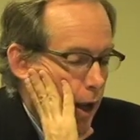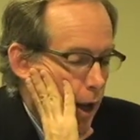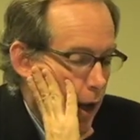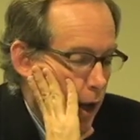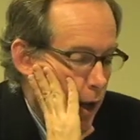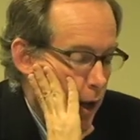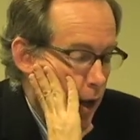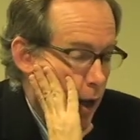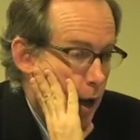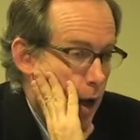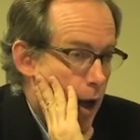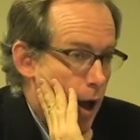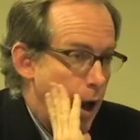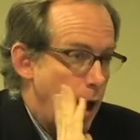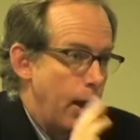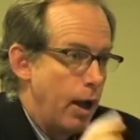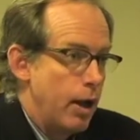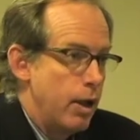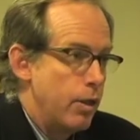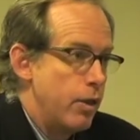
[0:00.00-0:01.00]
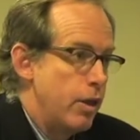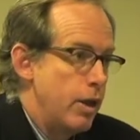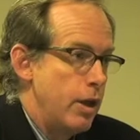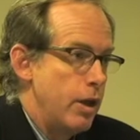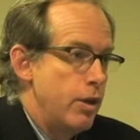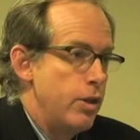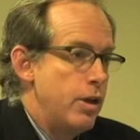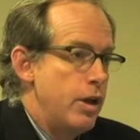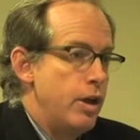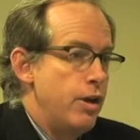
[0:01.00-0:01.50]
Uh, the,
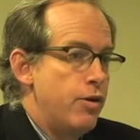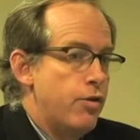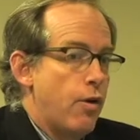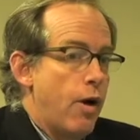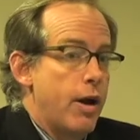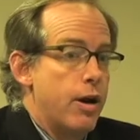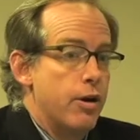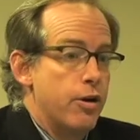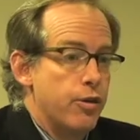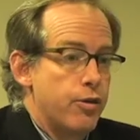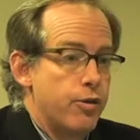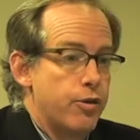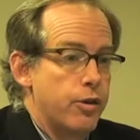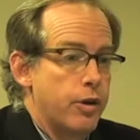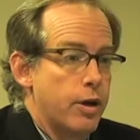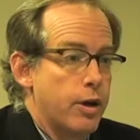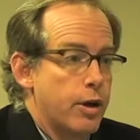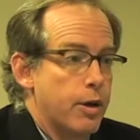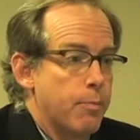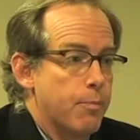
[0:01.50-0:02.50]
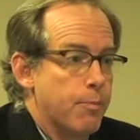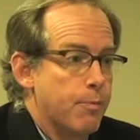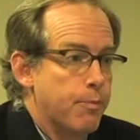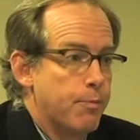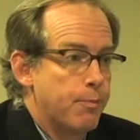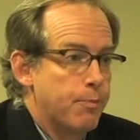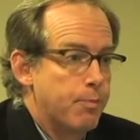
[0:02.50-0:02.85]
these writers, um,